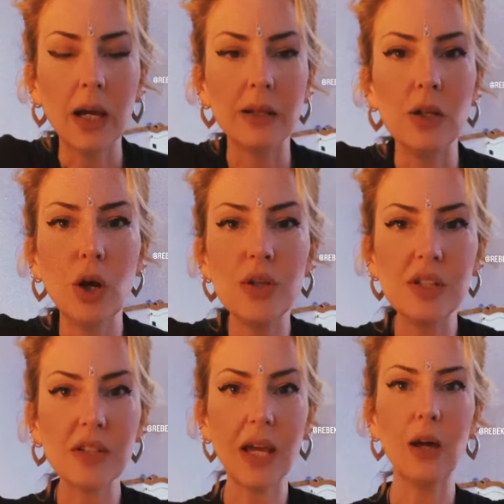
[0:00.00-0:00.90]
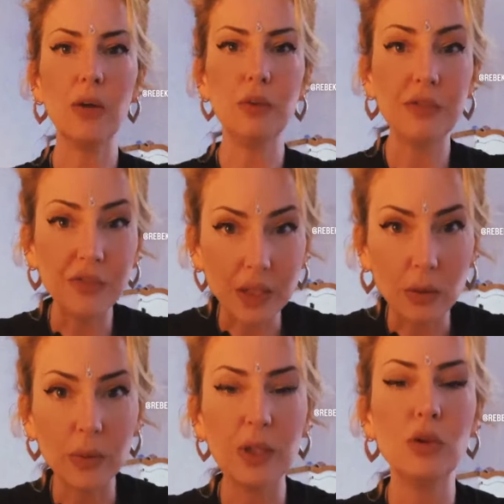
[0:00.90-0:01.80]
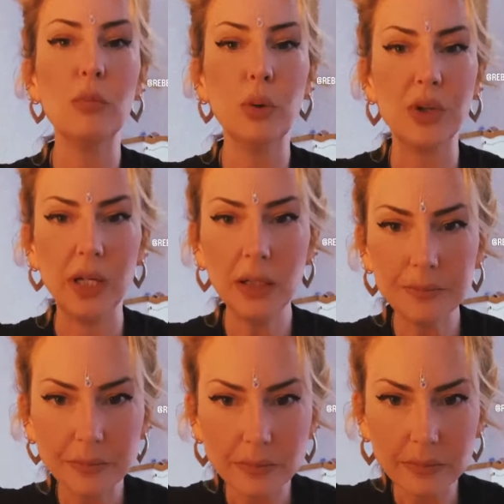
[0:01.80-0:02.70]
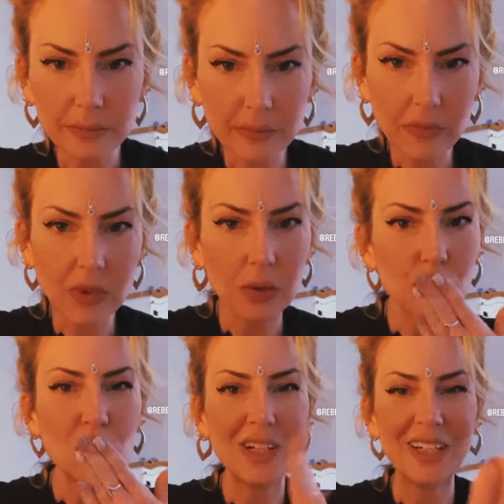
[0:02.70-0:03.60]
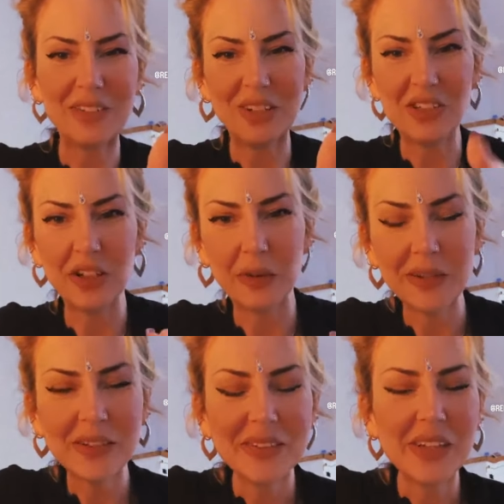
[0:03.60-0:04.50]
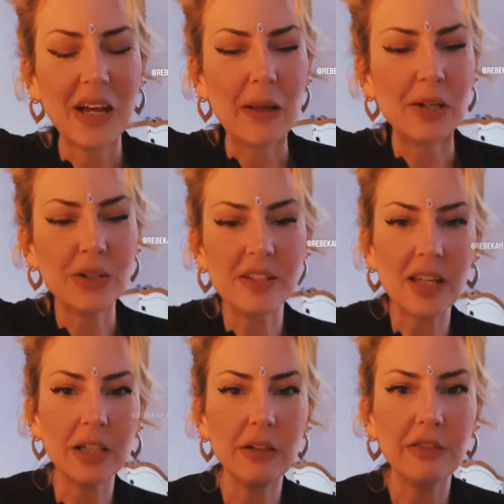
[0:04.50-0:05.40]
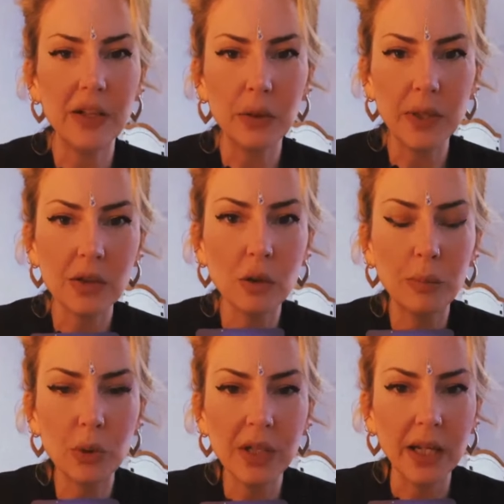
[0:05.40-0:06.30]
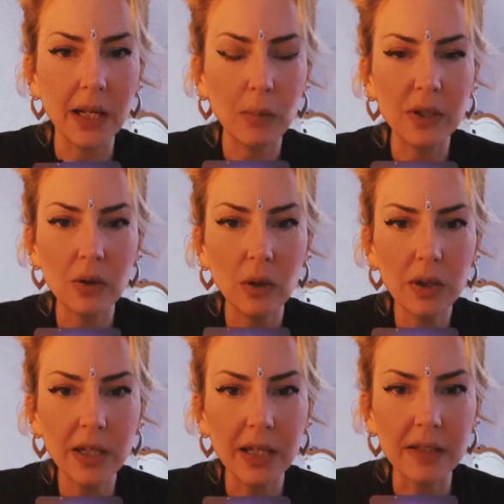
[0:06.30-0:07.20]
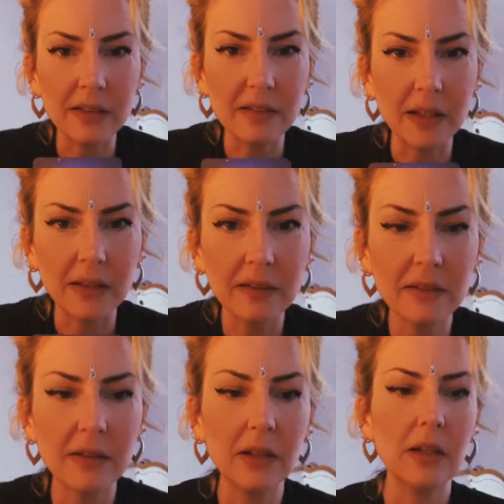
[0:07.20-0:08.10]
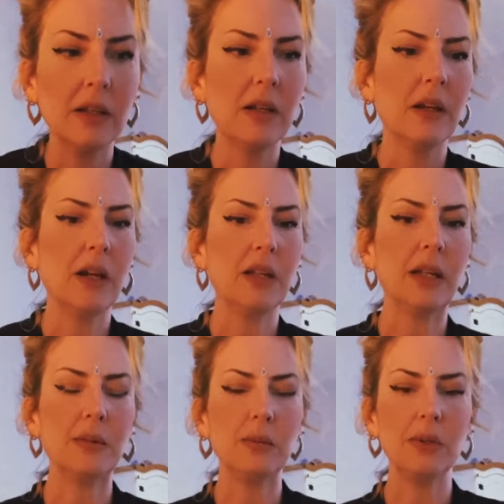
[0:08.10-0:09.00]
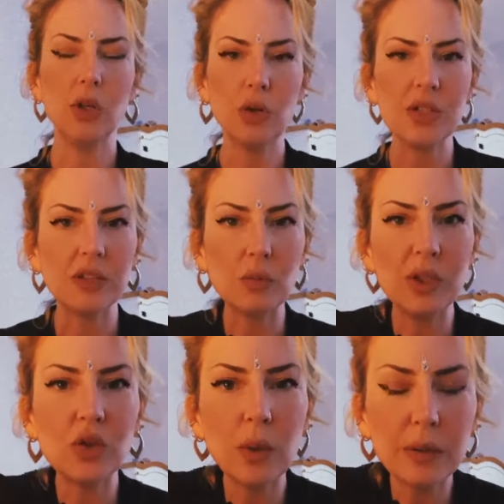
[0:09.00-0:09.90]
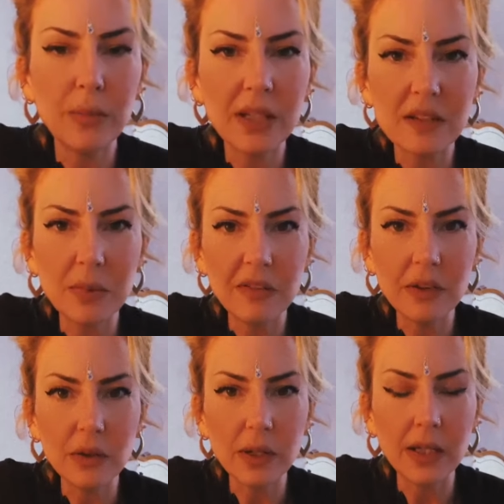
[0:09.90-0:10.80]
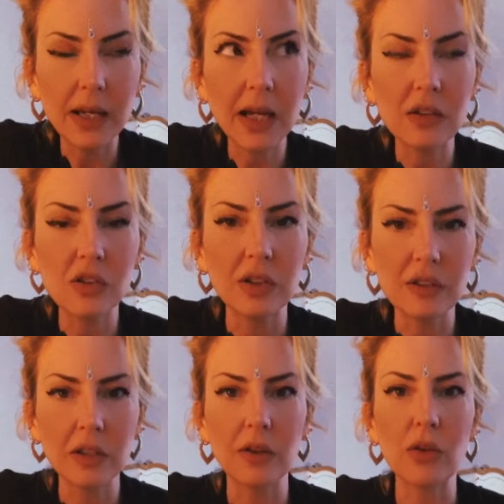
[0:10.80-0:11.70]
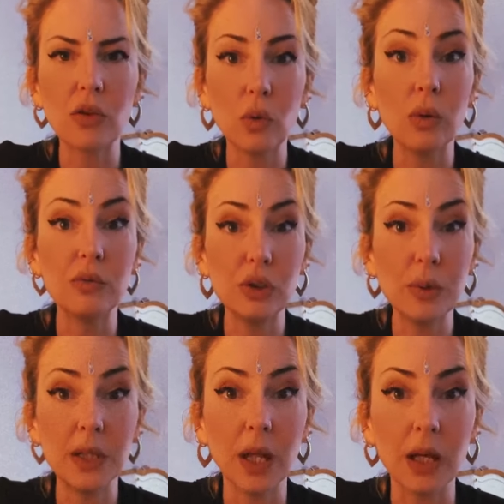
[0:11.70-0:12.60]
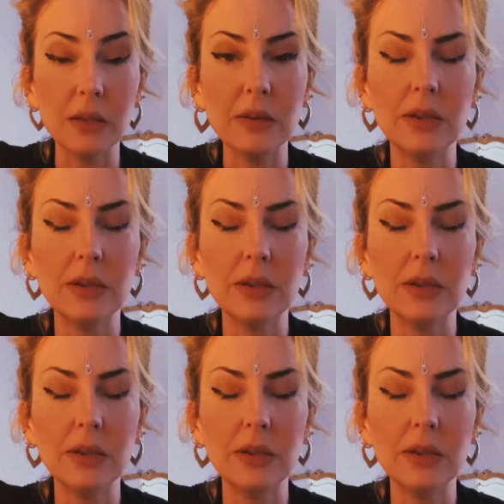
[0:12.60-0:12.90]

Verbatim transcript: and notice how you feel in your body. Love you too. Notice how you feel in your body when you're looking at these things and, and notice which one makes me feel anxious at the thought of doing that.